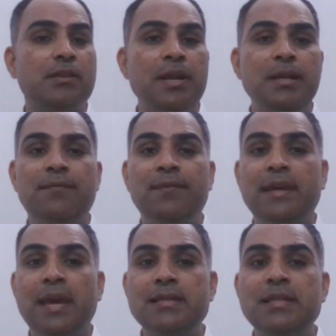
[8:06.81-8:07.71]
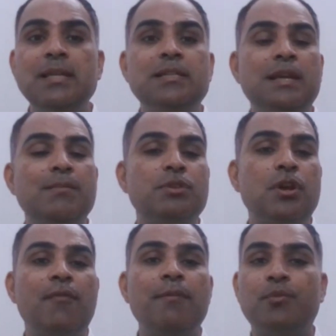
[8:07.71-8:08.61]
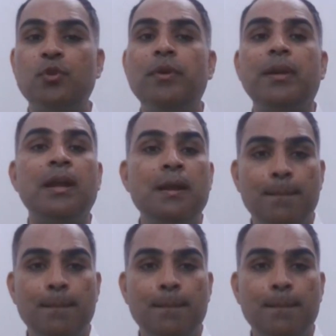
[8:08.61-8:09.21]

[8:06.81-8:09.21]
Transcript: great efficacy in terms of improving